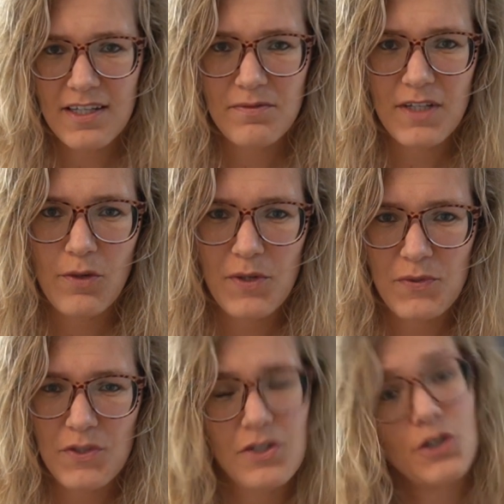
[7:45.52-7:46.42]
this video
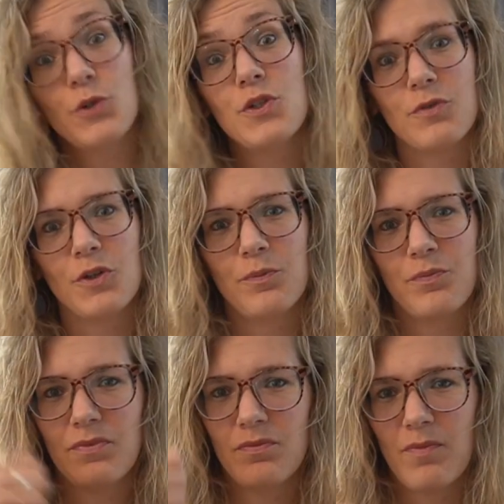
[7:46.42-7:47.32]
was
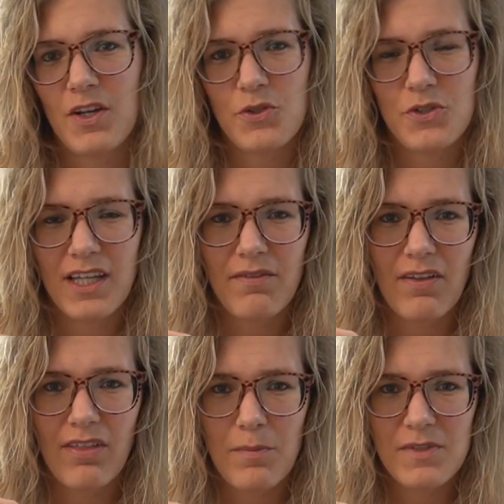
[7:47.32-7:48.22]
useful, make sure to give it
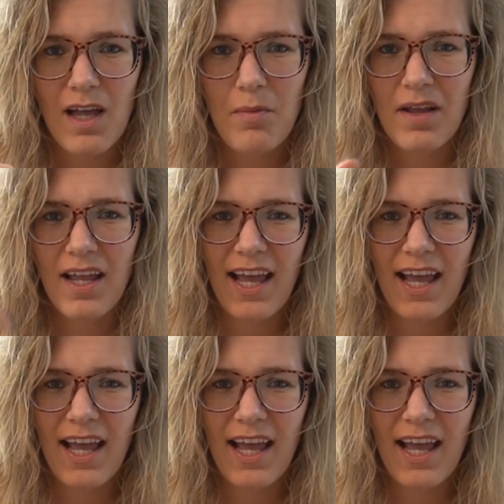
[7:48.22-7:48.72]
a thumbs up